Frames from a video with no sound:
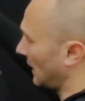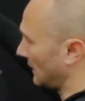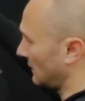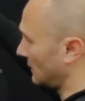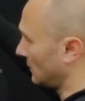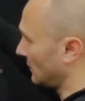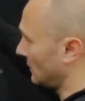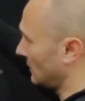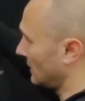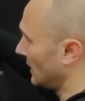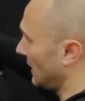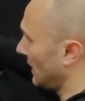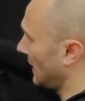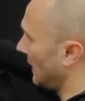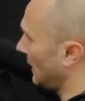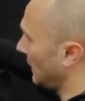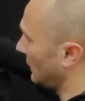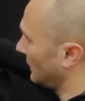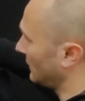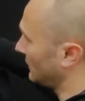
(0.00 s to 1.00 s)
adds onto
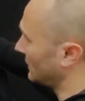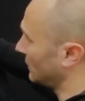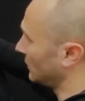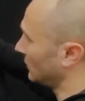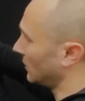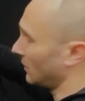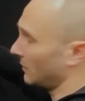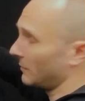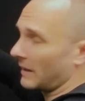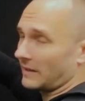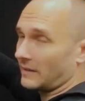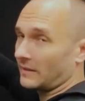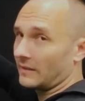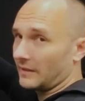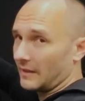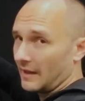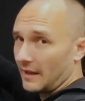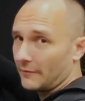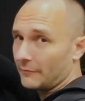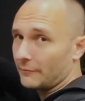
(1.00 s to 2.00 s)
there, and we've still got the magnet
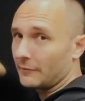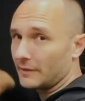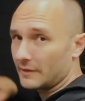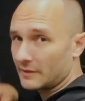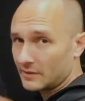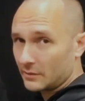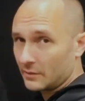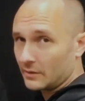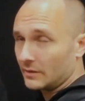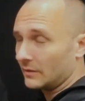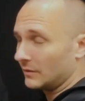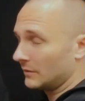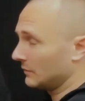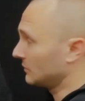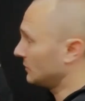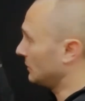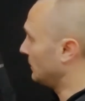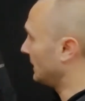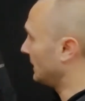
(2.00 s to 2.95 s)
there for it to